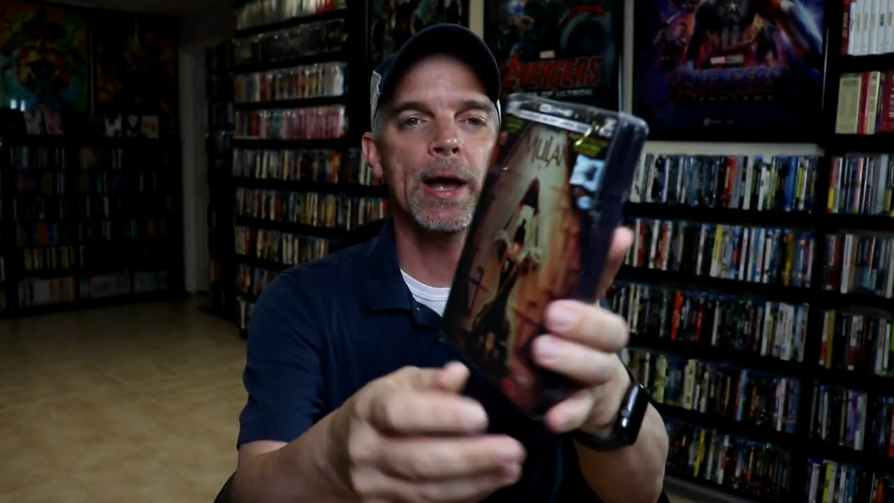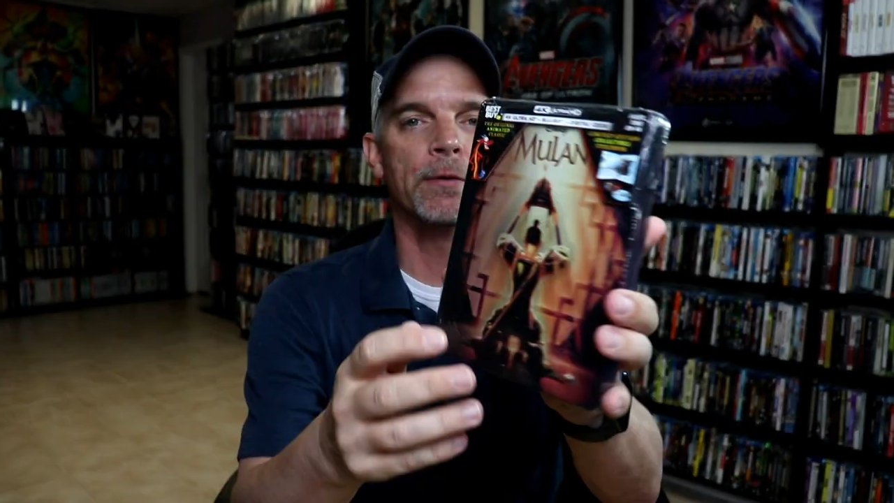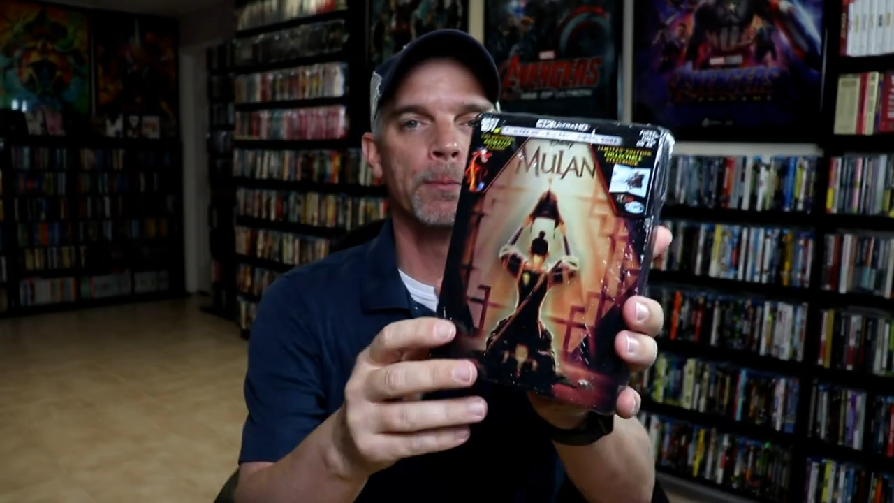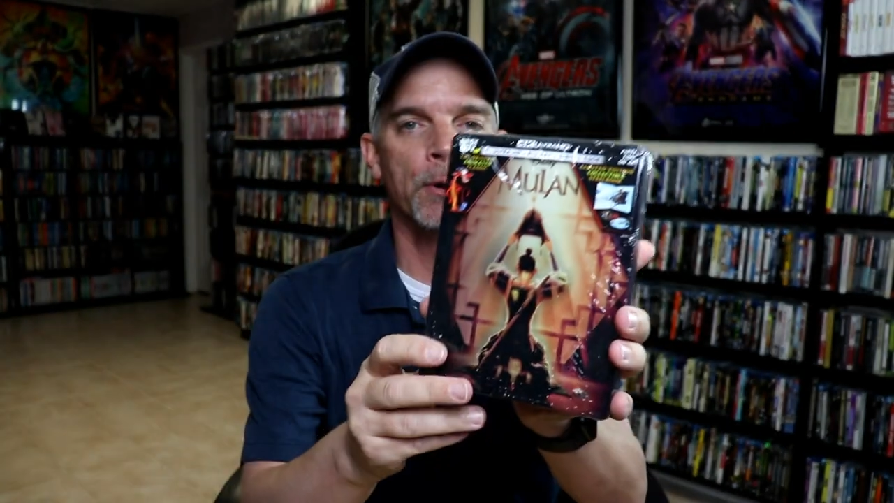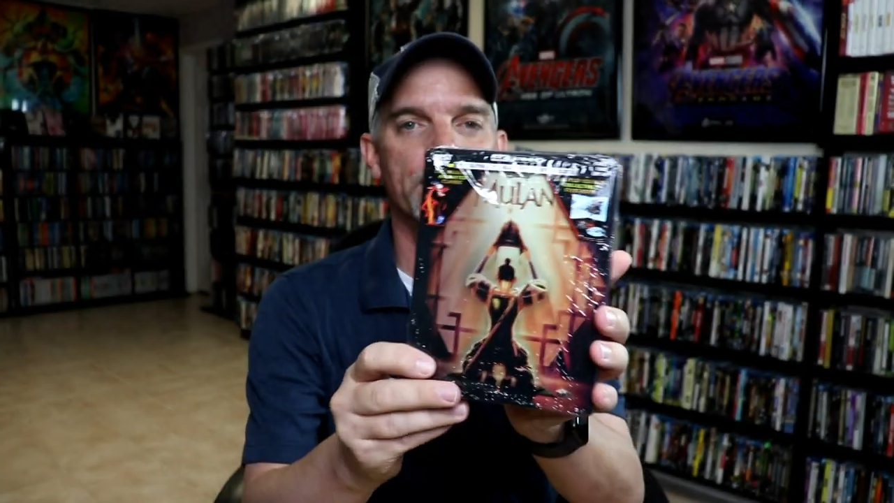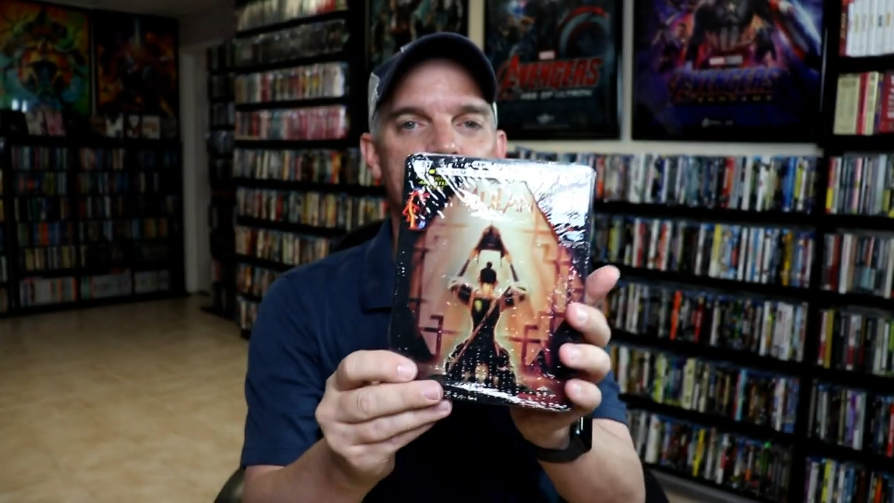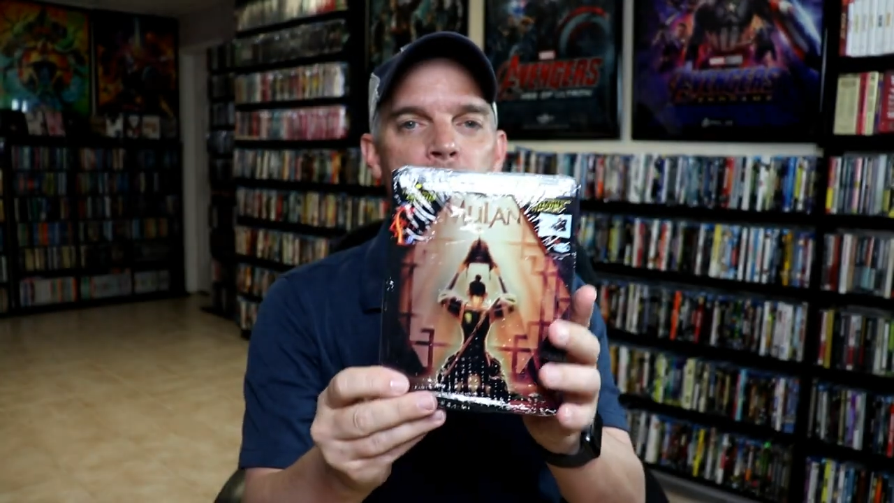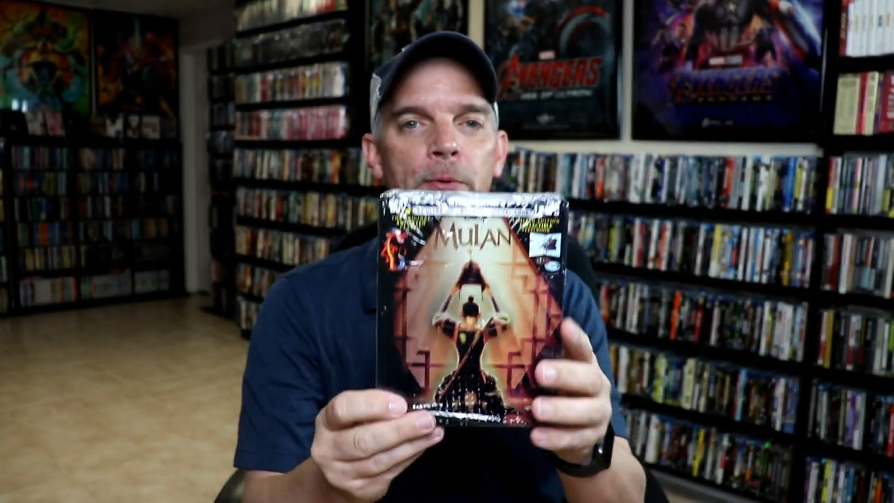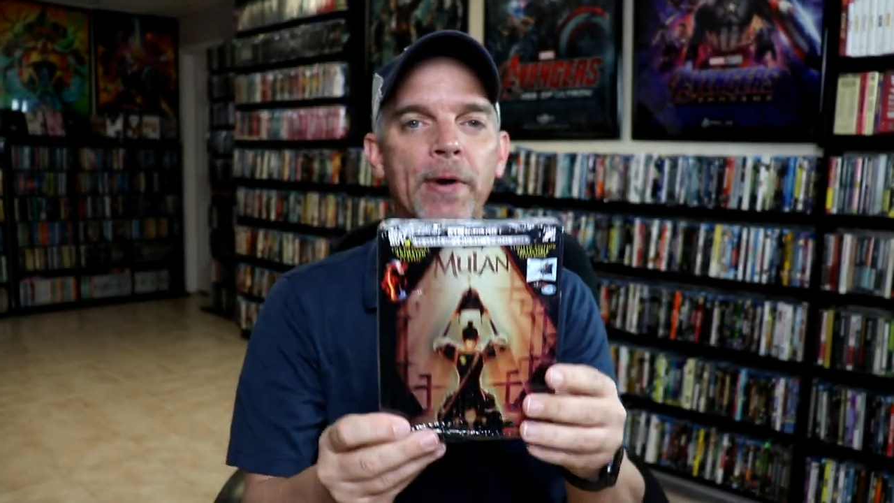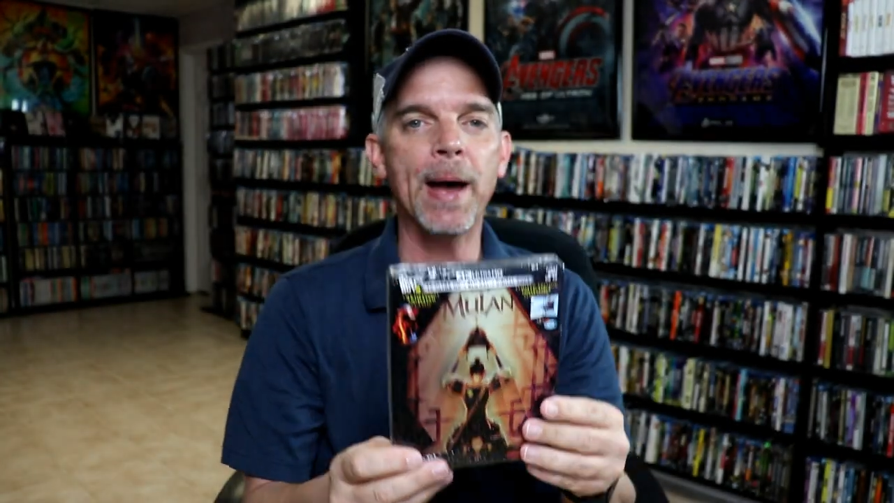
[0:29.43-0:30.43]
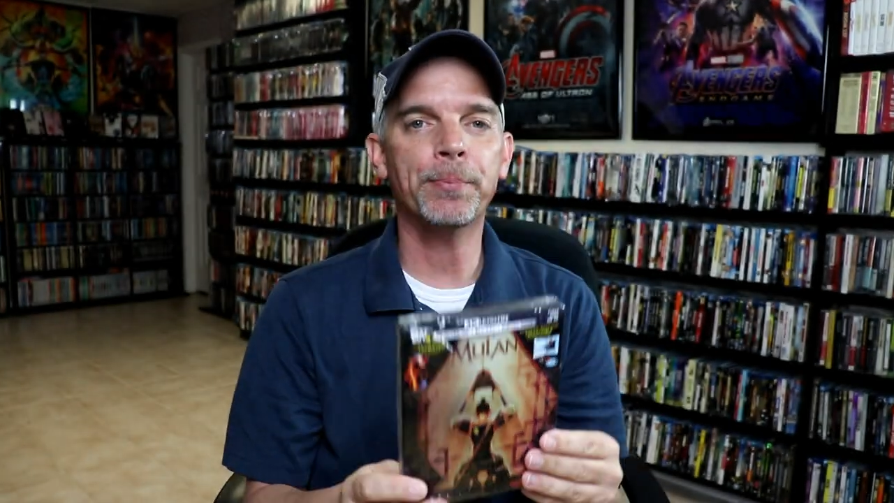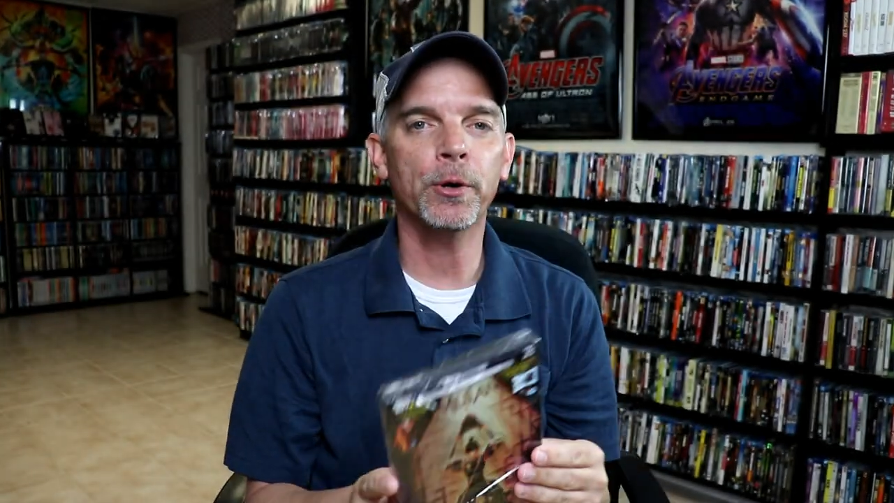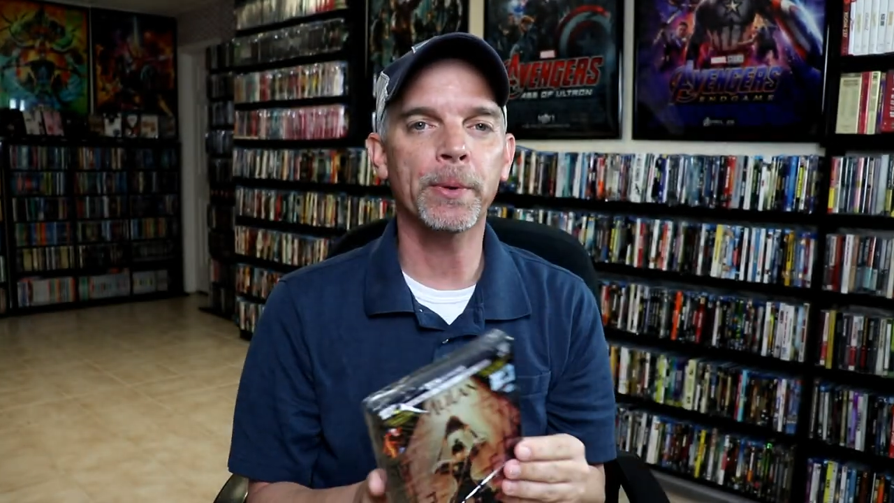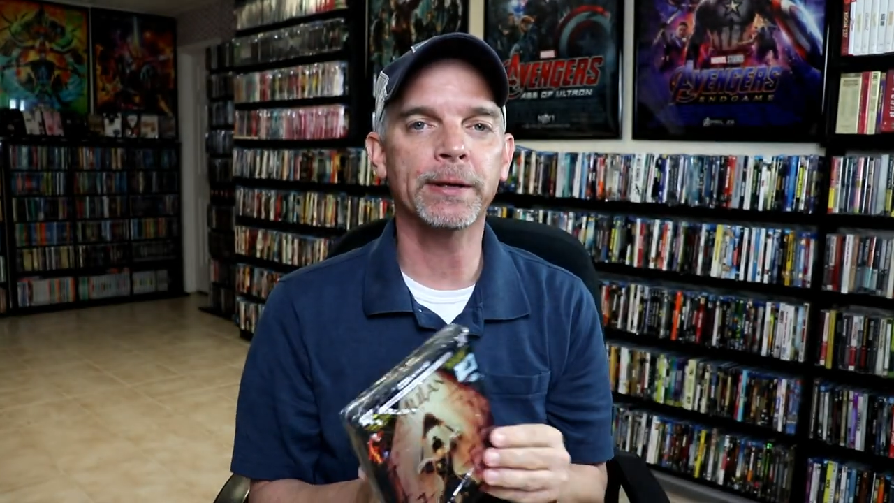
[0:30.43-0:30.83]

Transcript: ahead and remove this from the wrapper and